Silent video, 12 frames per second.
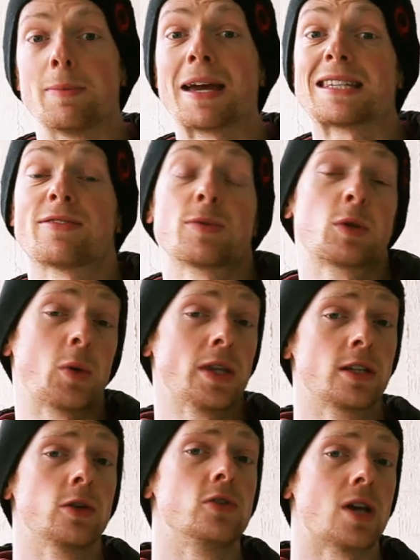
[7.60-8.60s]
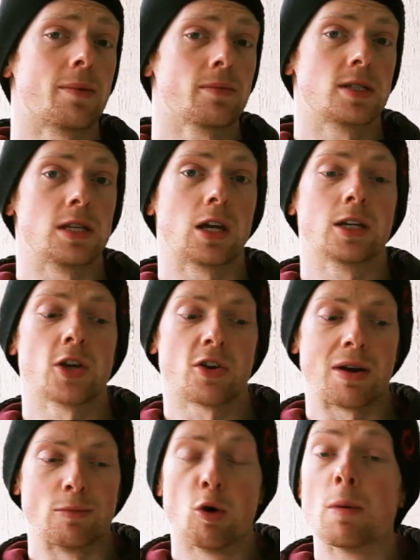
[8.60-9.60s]
biggest difference between the two jumps is that you can
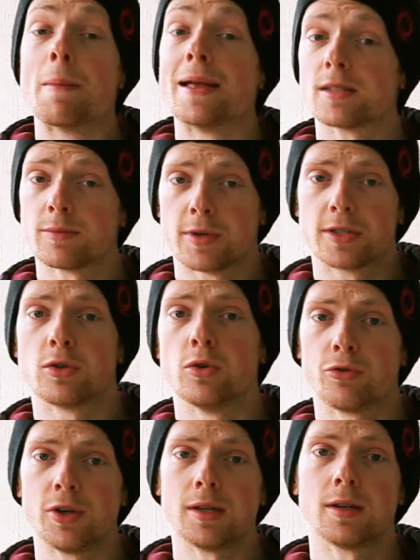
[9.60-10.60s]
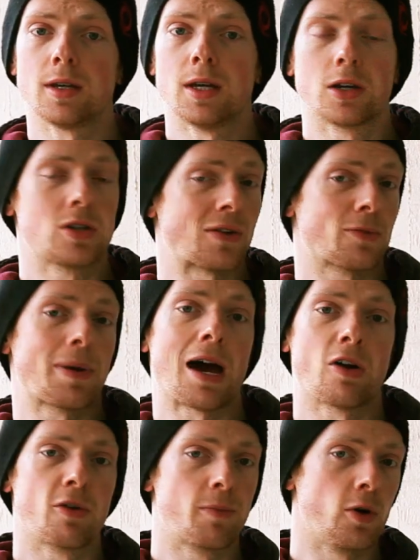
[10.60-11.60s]
generate more momentum with 2 feet because you have the
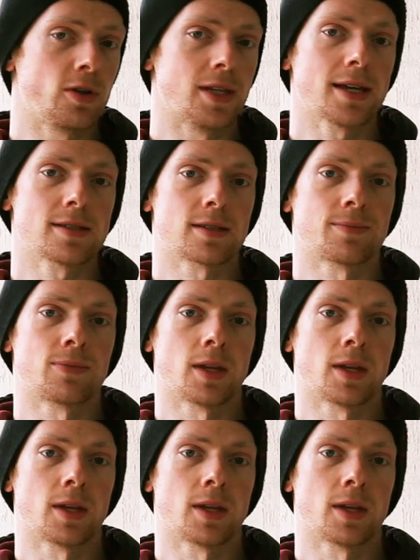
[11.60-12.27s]
power of both legs.